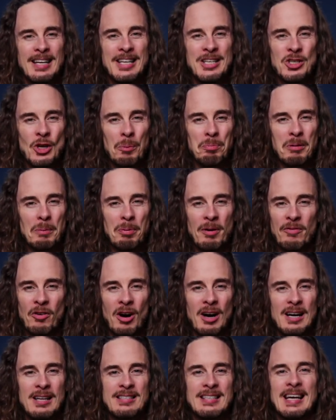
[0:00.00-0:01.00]
Doppler
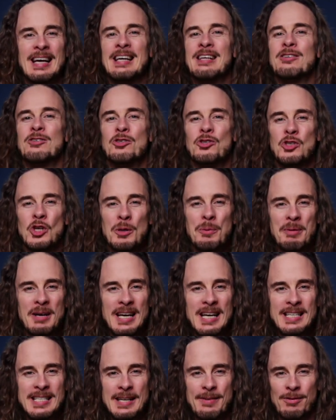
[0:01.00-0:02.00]
provides a super
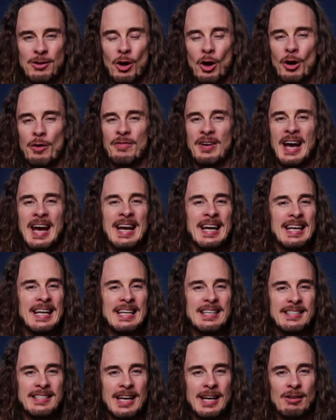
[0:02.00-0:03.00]
easy flow for editing
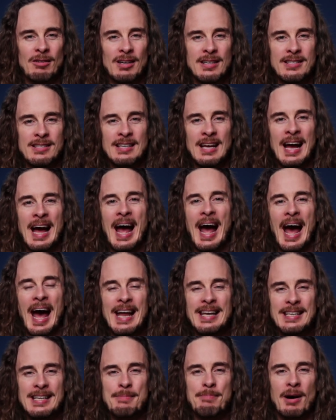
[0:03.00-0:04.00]
secrets
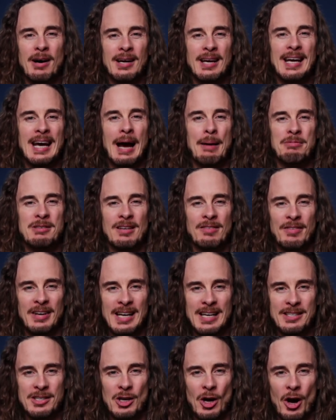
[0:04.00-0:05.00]
and debugging apps in
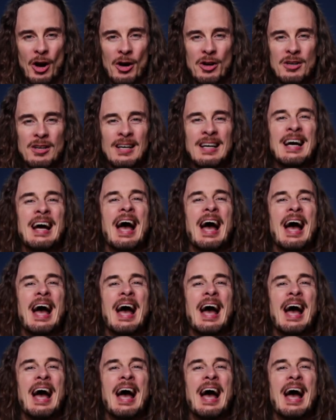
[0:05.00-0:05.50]
VS Code